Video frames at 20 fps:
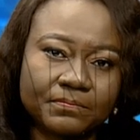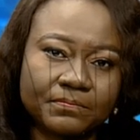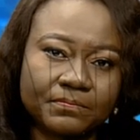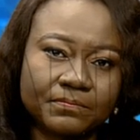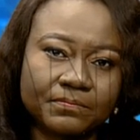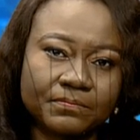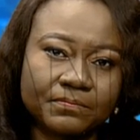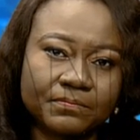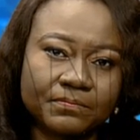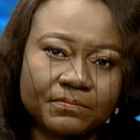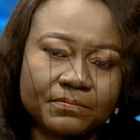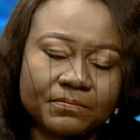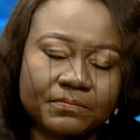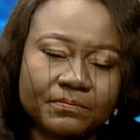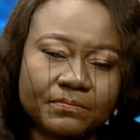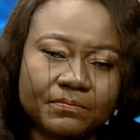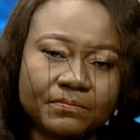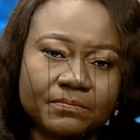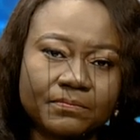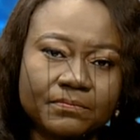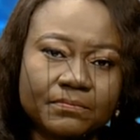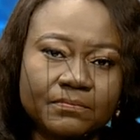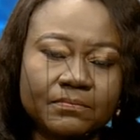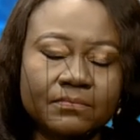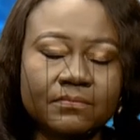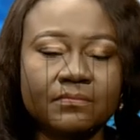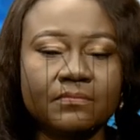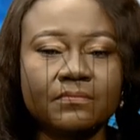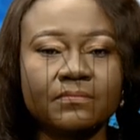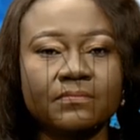
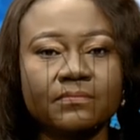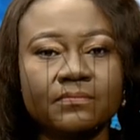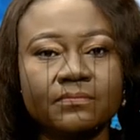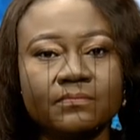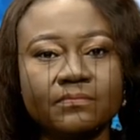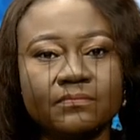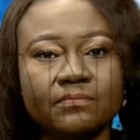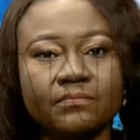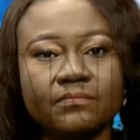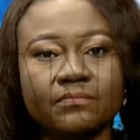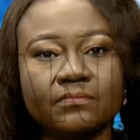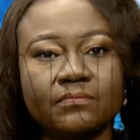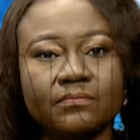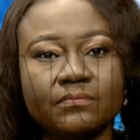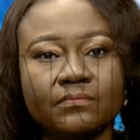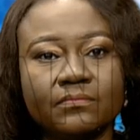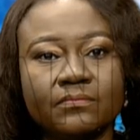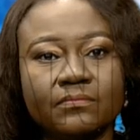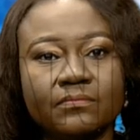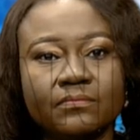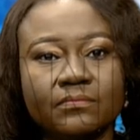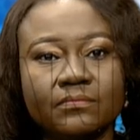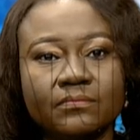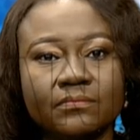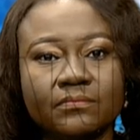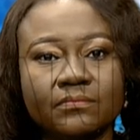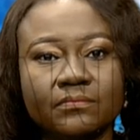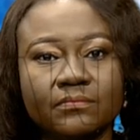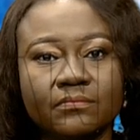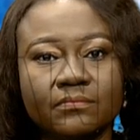
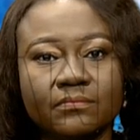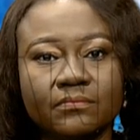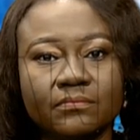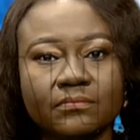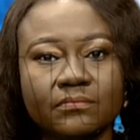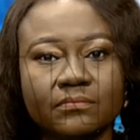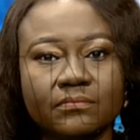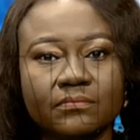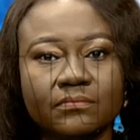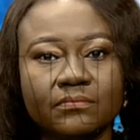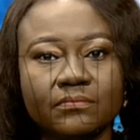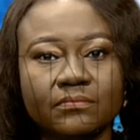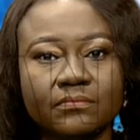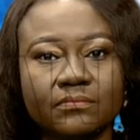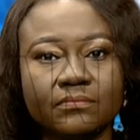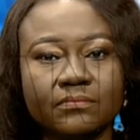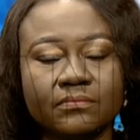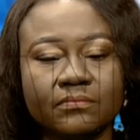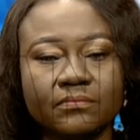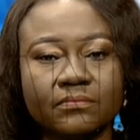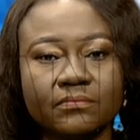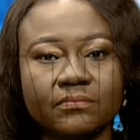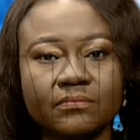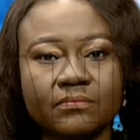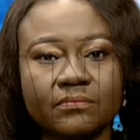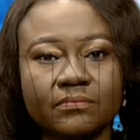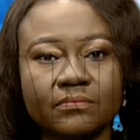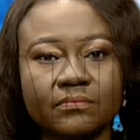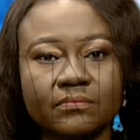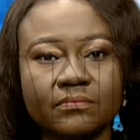
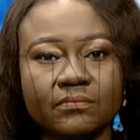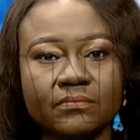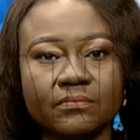(not speaking)